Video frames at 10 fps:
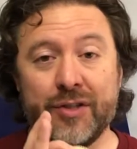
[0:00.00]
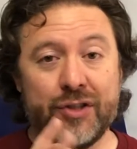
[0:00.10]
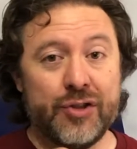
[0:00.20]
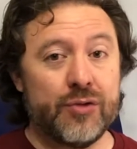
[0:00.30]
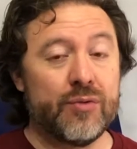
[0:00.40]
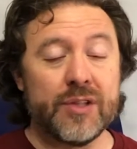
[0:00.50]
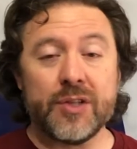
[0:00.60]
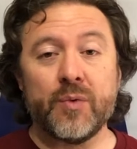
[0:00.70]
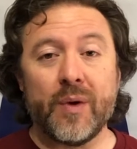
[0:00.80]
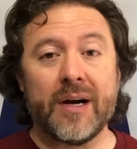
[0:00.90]
do really
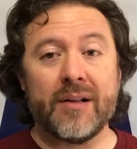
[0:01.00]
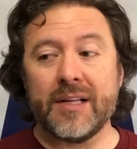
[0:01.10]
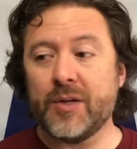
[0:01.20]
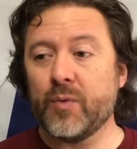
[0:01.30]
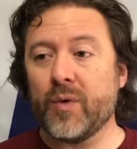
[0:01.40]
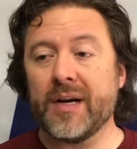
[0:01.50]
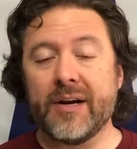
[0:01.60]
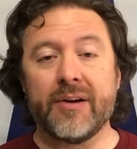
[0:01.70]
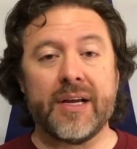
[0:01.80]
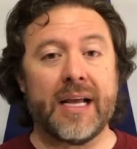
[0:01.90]
well in one
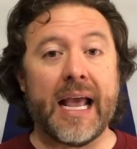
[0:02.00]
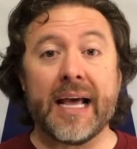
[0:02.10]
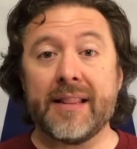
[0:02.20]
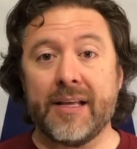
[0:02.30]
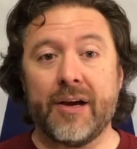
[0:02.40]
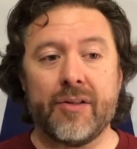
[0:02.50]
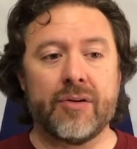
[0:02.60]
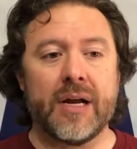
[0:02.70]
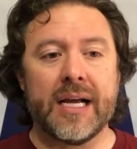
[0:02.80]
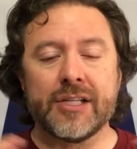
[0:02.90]
area and the
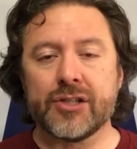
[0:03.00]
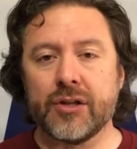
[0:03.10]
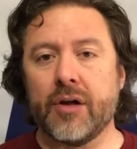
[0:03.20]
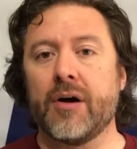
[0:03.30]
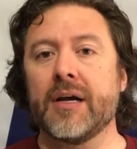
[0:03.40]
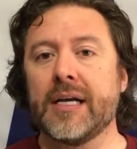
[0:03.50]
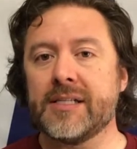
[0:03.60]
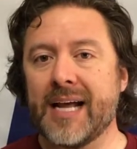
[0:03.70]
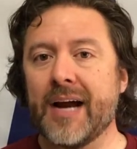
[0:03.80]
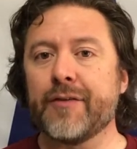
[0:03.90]
other as long
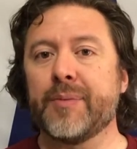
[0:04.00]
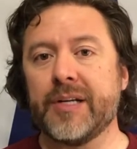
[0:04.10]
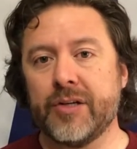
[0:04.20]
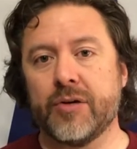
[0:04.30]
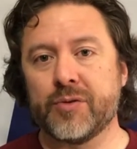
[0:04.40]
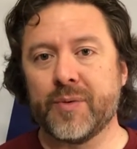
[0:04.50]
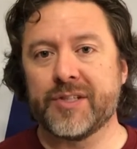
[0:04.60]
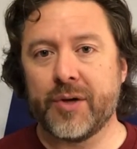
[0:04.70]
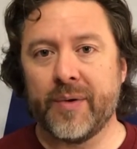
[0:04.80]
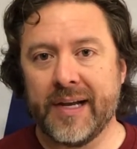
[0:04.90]
as everybody knows what's
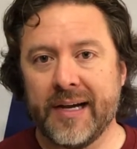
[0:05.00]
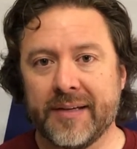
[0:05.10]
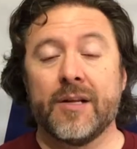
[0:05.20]
going on.